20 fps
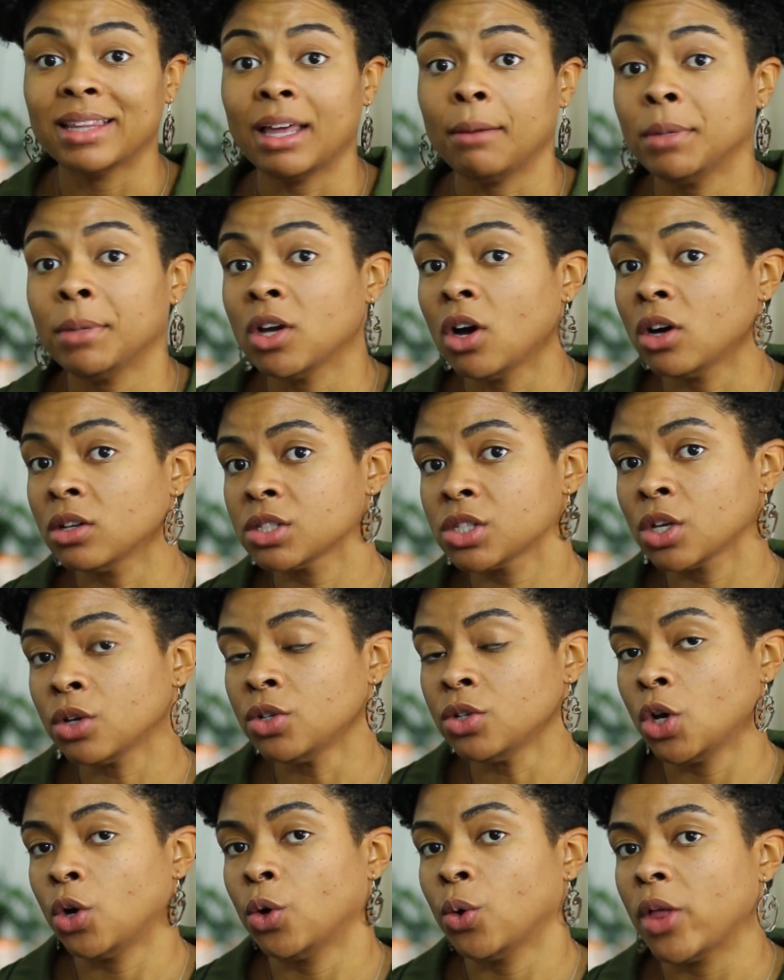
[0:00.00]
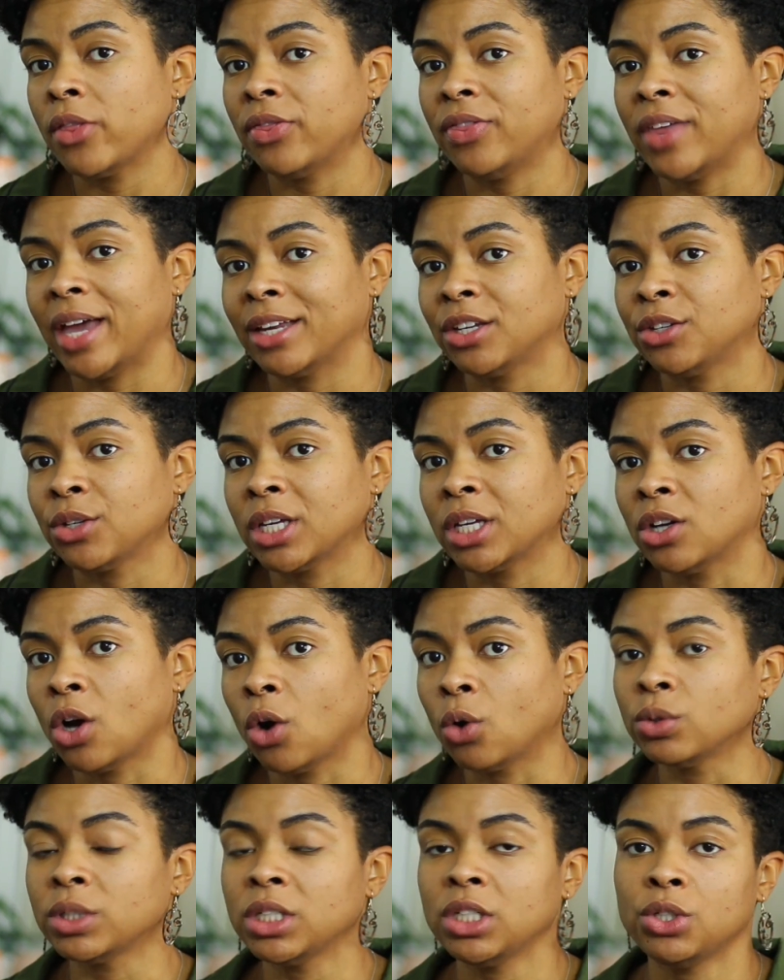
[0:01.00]
Let me also note that you can
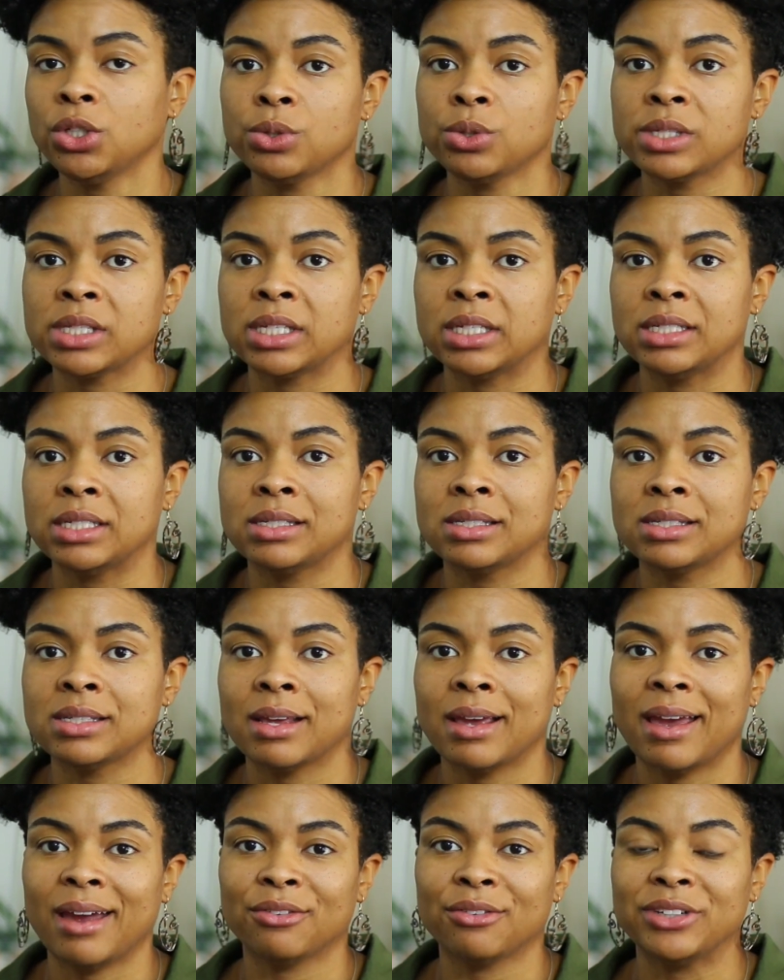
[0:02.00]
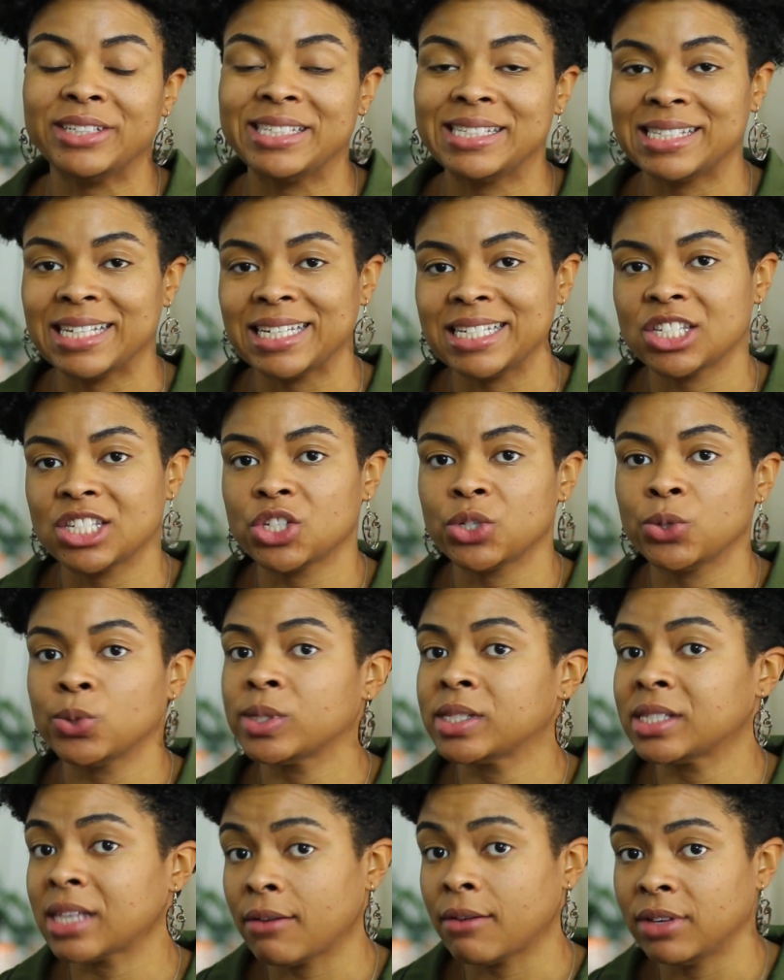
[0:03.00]
only use this every 6 to
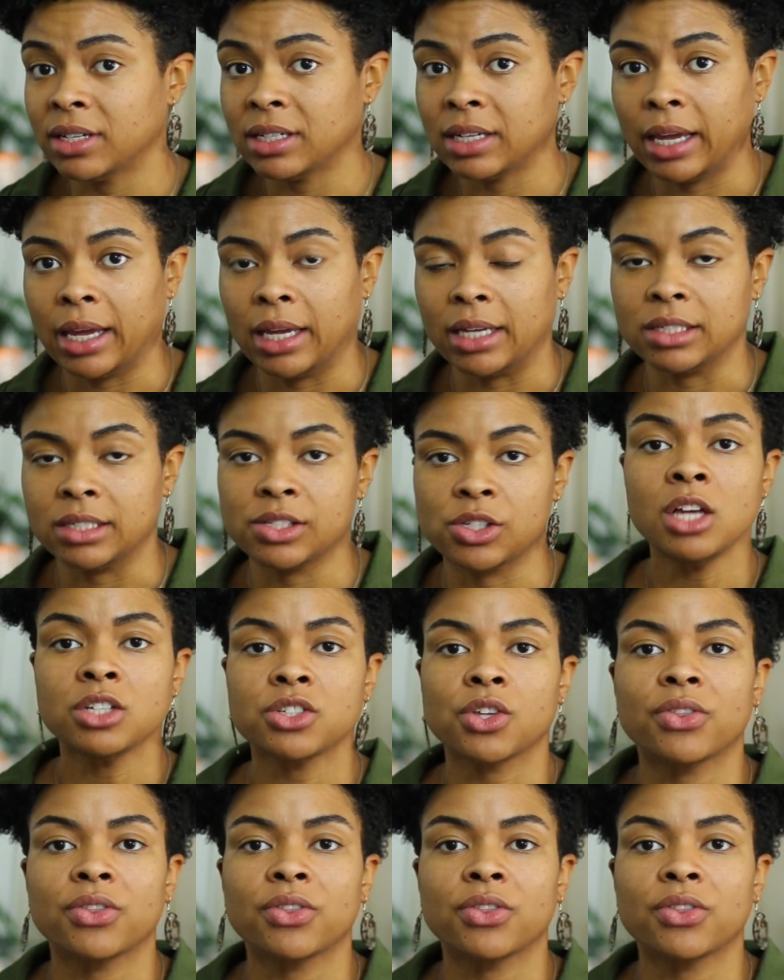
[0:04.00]
7 days.